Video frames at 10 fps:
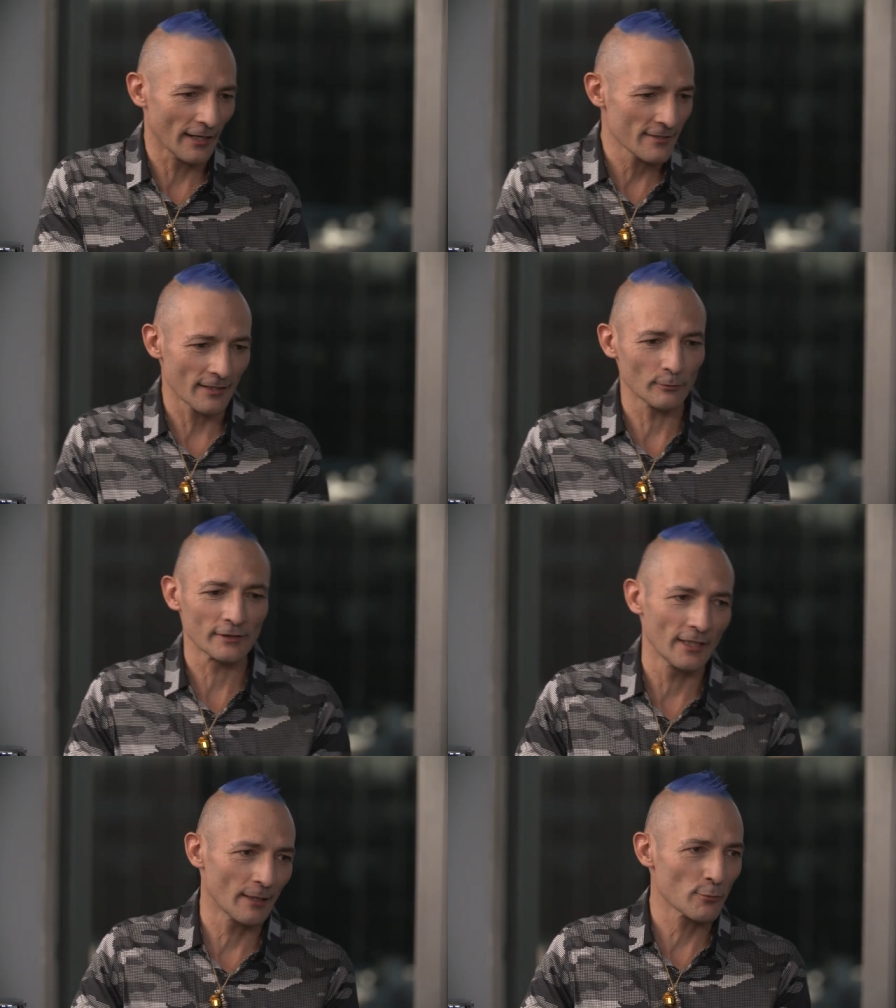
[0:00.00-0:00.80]
else, I would
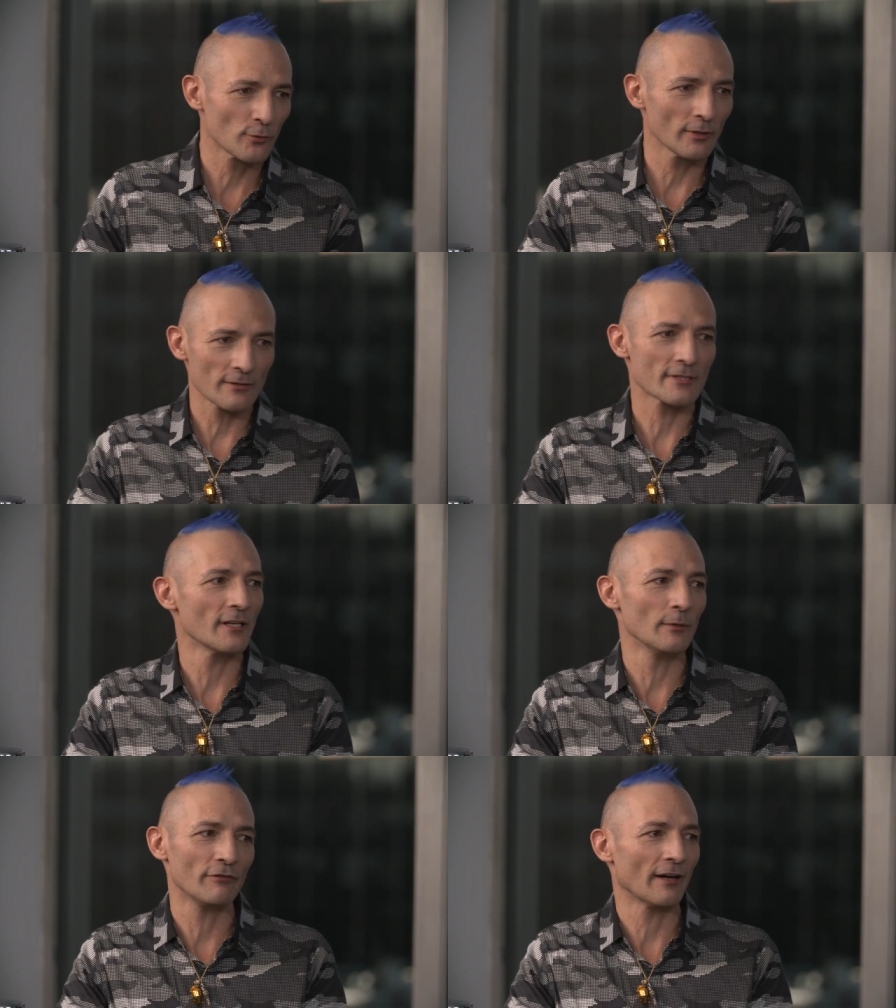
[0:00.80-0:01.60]
say, and I'm sure it's the
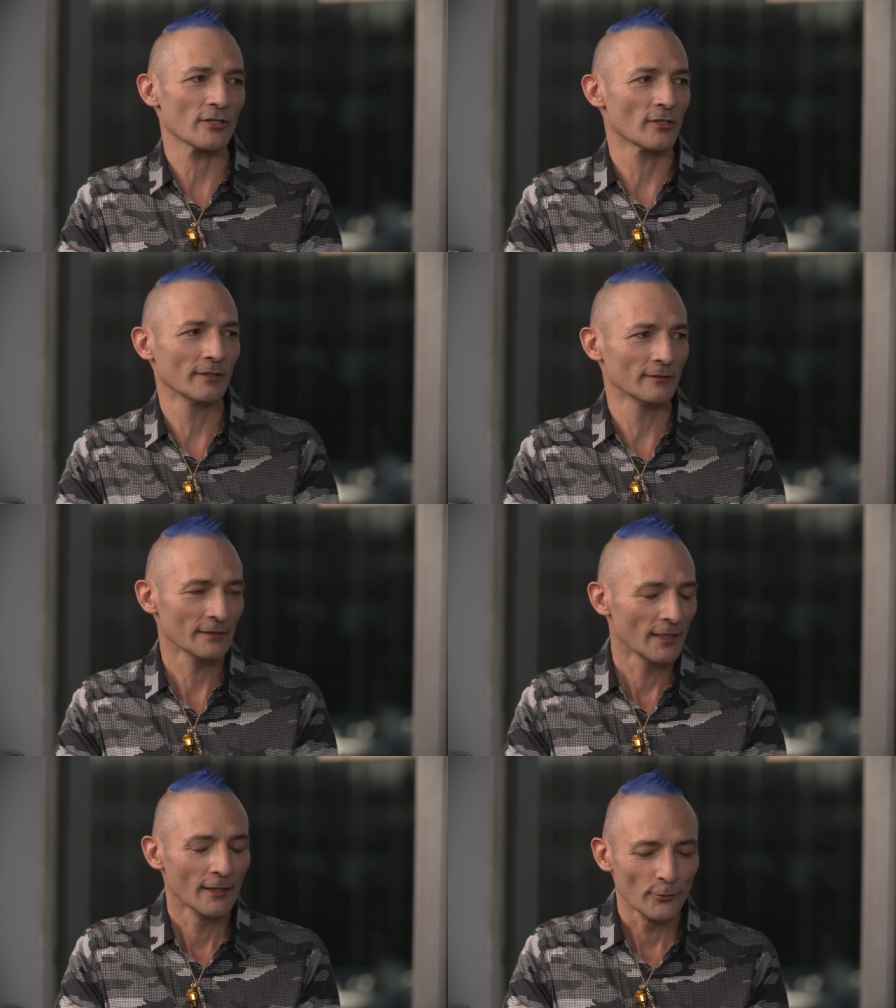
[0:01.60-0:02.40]
same in fashion,
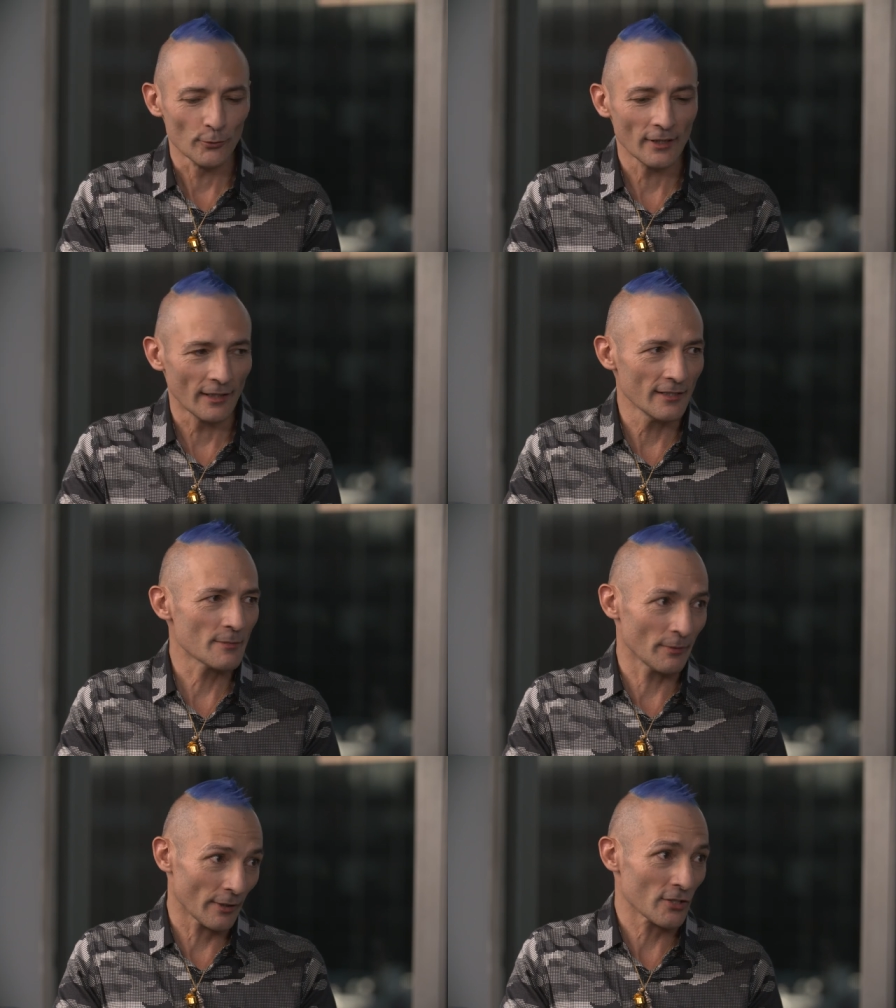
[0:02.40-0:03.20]
you need an
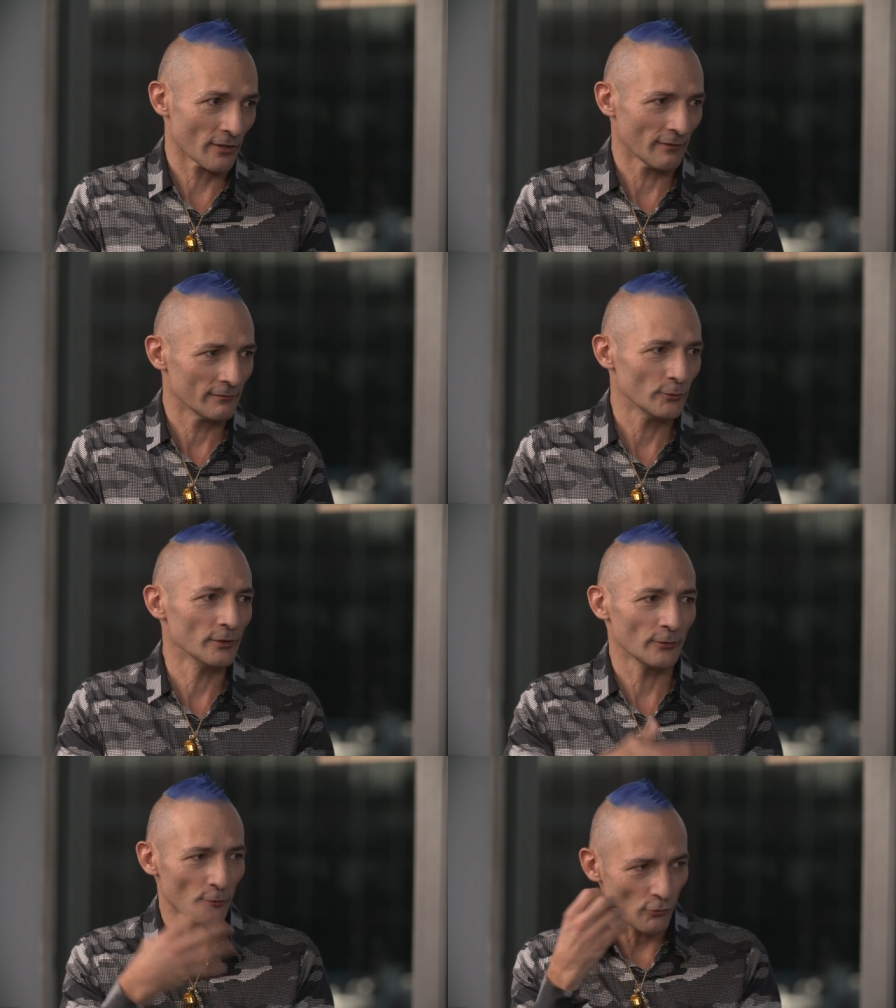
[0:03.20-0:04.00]
inspiration. You
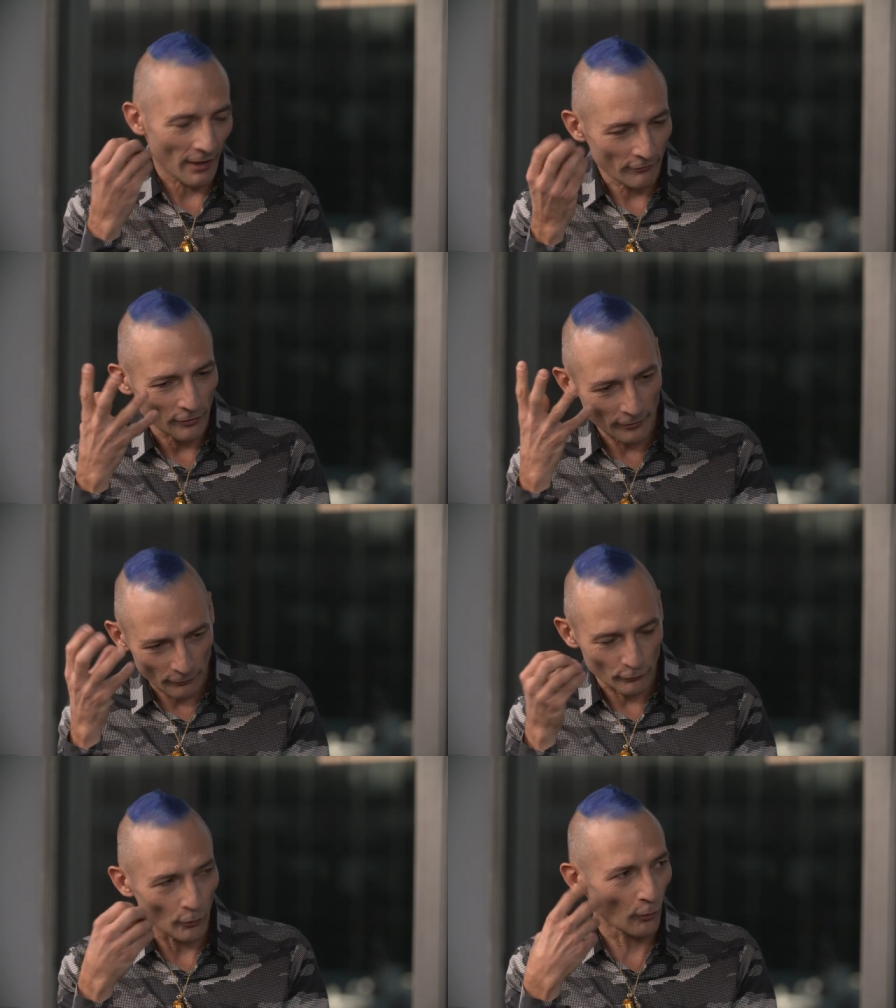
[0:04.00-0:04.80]
need a driver
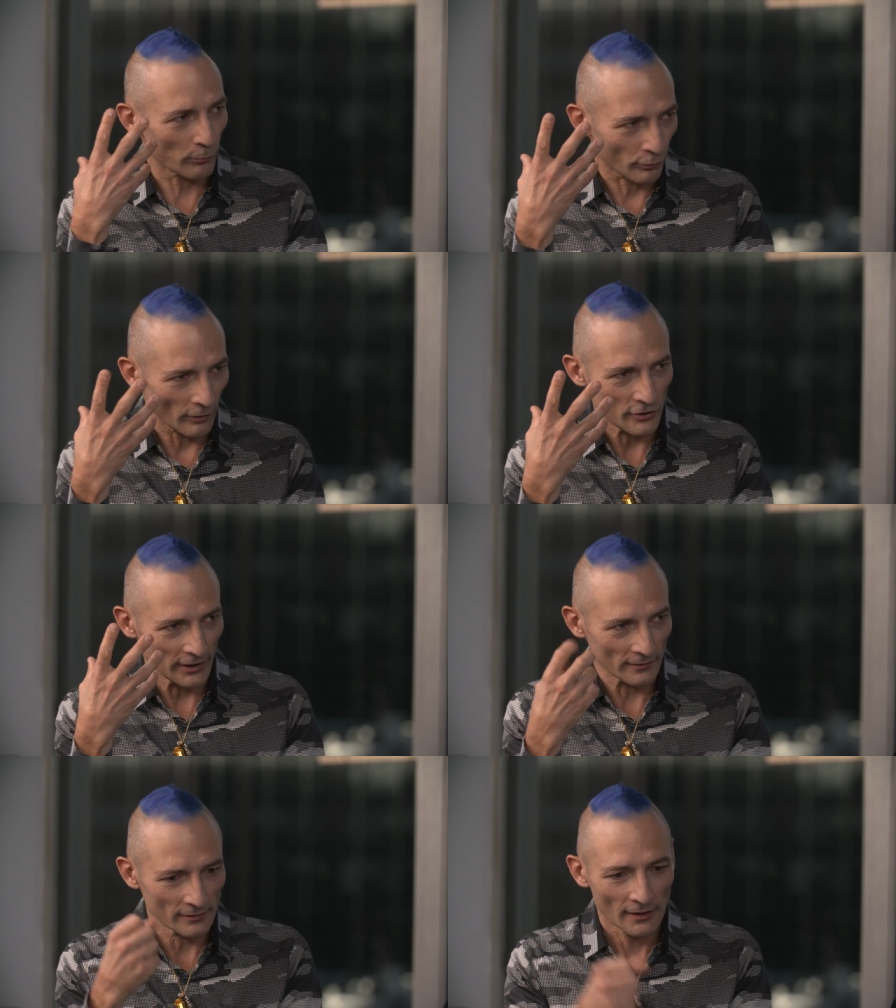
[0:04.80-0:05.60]
through the whole
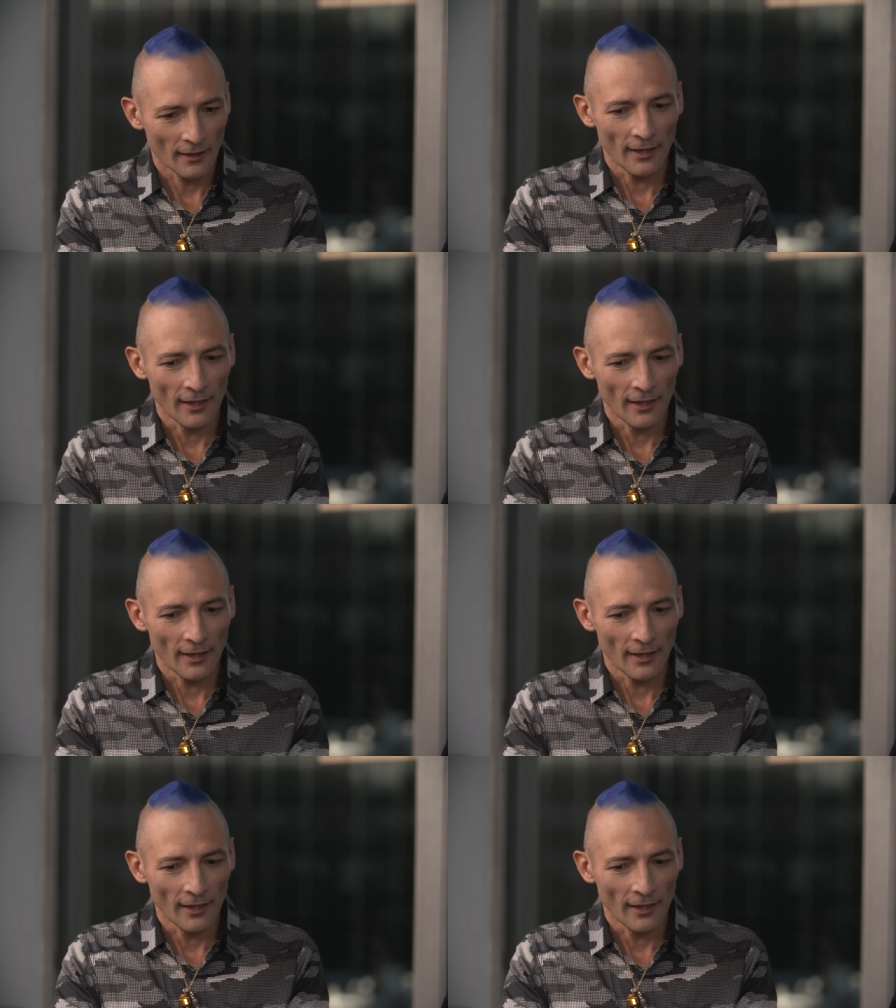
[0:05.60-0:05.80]
project.